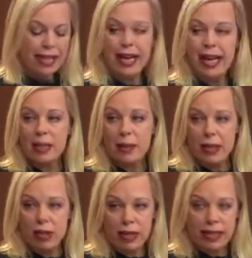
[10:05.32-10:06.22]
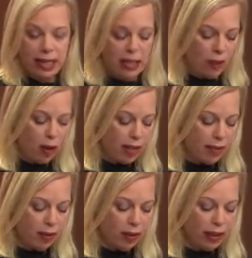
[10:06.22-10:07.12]
as expeditiously as
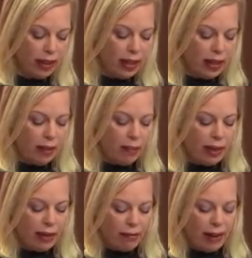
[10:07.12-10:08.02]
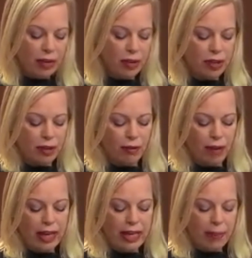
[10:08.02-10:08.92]
possible, but it fails to
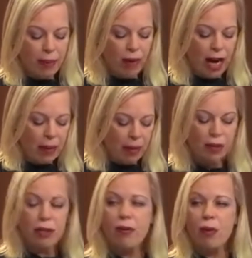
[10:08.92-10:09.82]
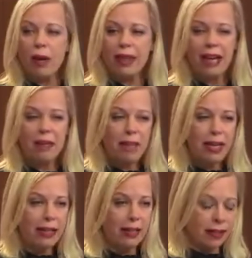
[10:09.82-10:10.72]
define any parameters for what that
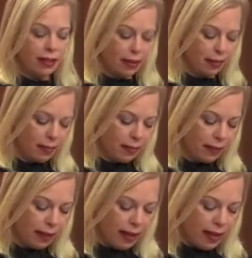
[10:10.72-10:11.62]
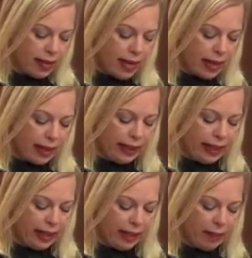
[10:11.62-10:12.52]
means.
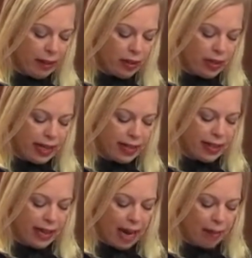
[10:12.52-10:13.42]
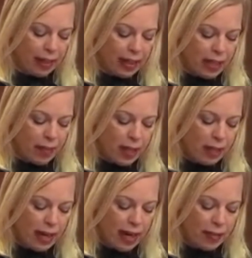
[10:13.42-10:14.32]
Secondly, the bill states that applicants
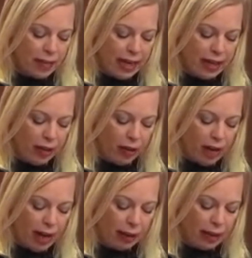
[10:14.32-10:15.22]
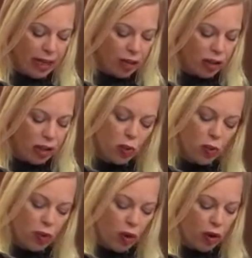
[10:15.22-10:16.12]
must be updated on their applications,
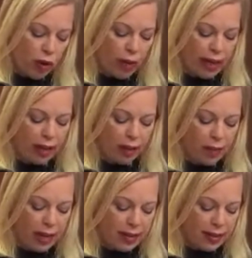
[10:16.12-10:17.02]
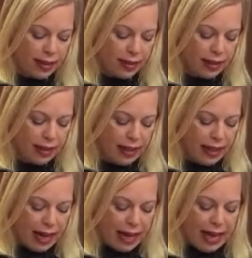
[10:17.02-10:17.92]
quote, on a regular basis.
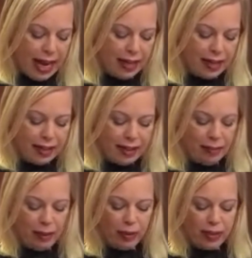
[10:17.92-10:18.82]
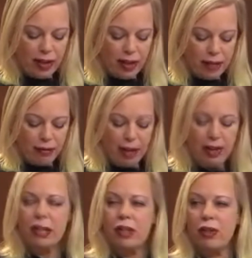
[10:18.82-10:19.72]
Again, the bill does not
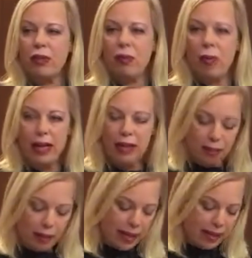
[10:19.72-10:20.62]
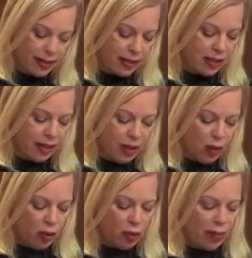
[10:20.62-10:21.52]
define the term regular basis,
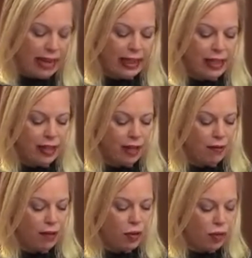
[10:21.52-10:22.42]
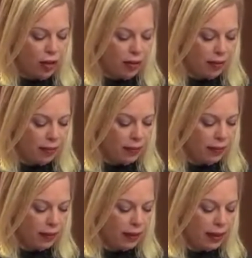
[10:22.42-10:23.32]
which may lead to confusion.
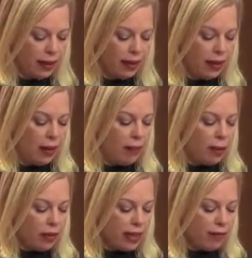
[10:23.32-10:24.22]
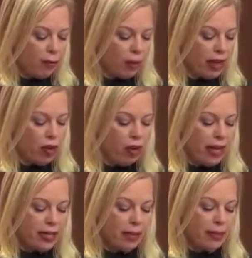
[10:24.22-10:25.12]
Bill C-40
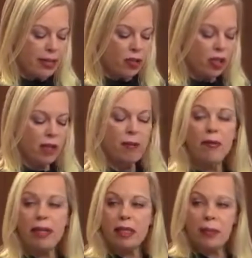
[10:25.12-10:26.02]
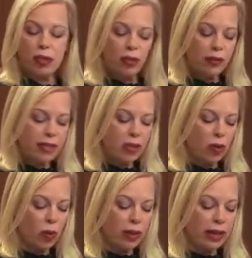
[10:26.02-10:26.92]
creates the position of a victim services
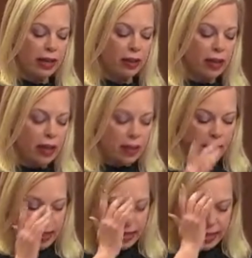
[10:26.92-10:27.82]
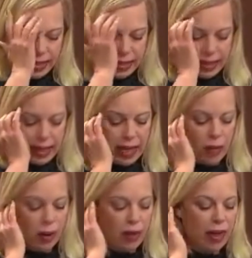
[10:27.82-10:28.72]
coordinator, but doesn't indicate
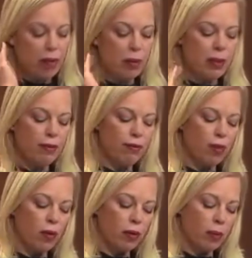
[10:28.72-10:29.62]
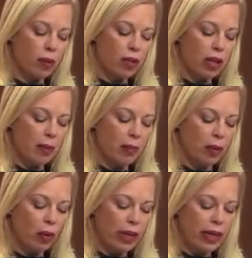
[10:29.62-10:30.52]
whether that will be a full or part-time
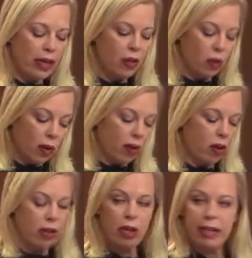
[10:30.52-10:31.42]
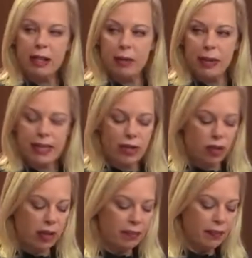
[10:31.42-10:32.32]
employee or a contracted
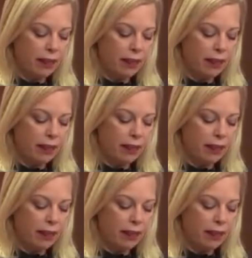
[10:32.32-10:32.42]
position.